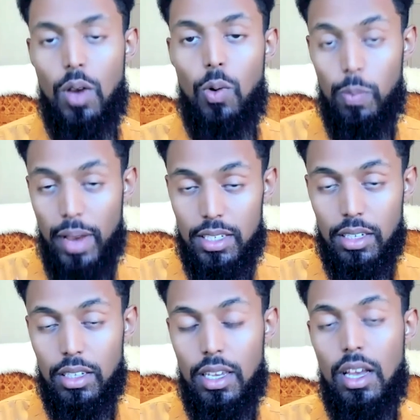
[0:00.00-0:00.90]
where
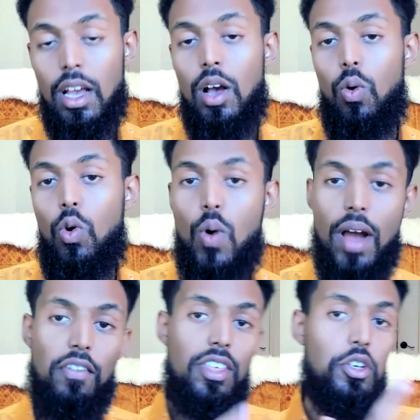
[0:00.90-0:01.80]
basically
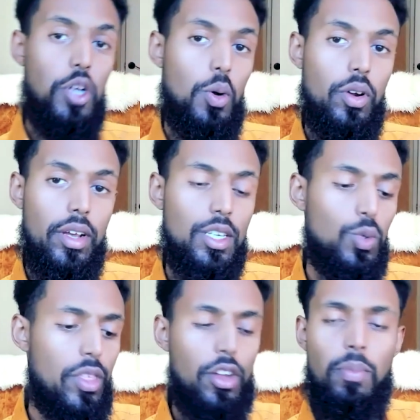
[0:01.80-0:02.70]
whoever the donor is,
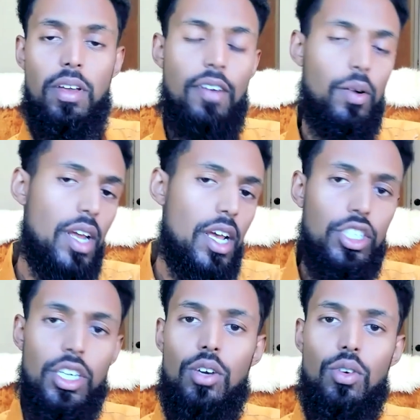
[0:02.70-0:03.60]
whether it be a
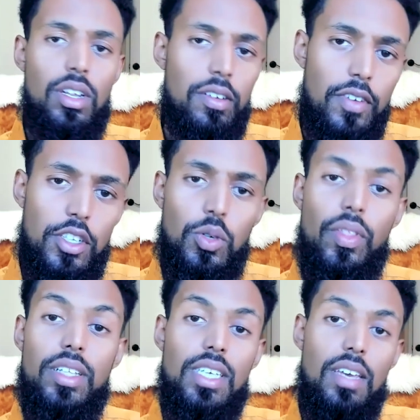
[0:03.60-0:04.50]
foundation or an individual
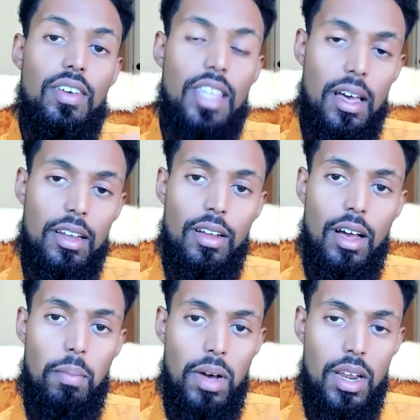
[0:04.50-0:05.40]
that's giving that
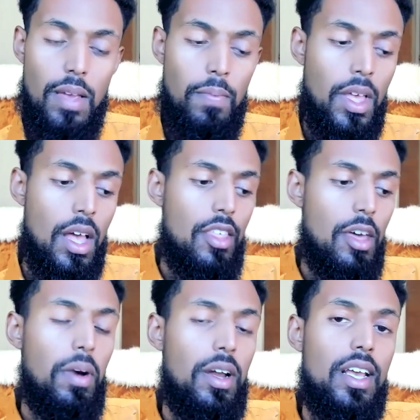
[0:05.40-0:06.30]
money
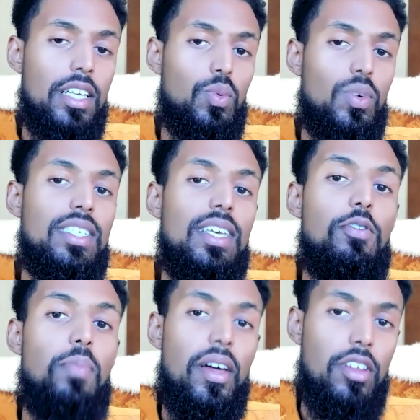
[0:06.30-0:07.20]
is
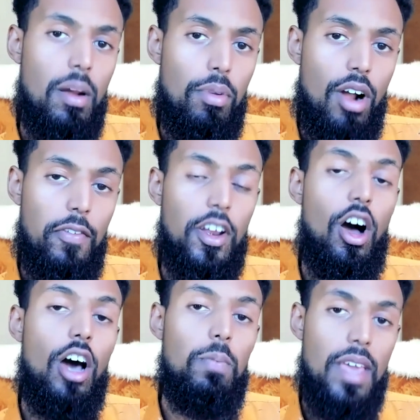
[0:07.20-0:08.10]
received by the nonprofit
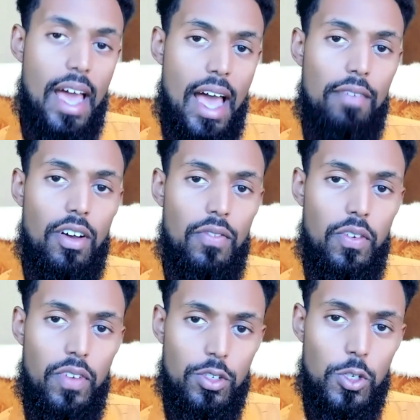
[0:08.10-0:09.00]
on behalf of the
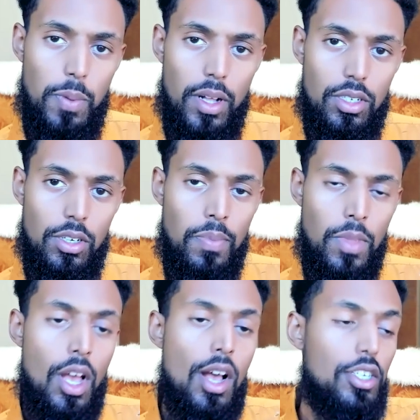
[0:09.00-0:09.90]
fiscal sponsor,
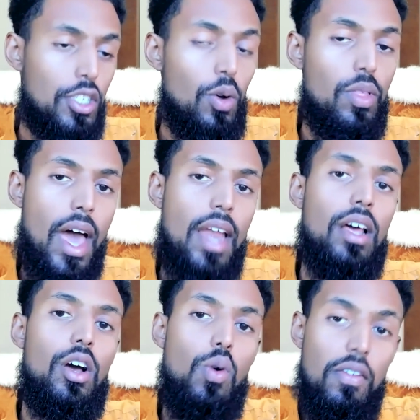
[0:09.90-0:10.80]
so that
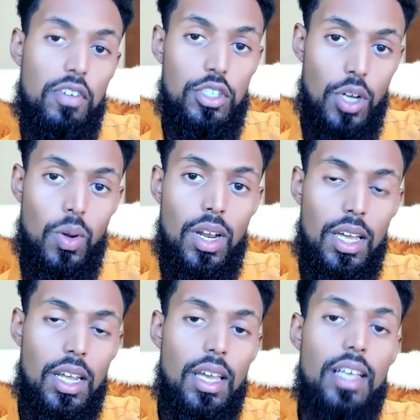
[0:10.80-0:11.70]
whoever is
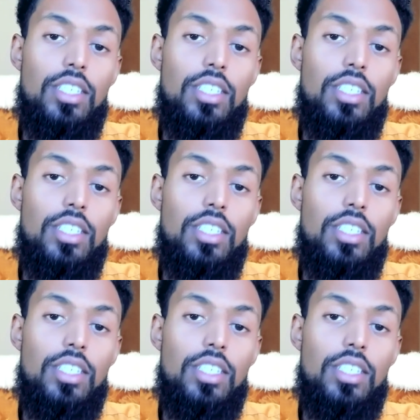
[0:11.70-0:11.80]
donating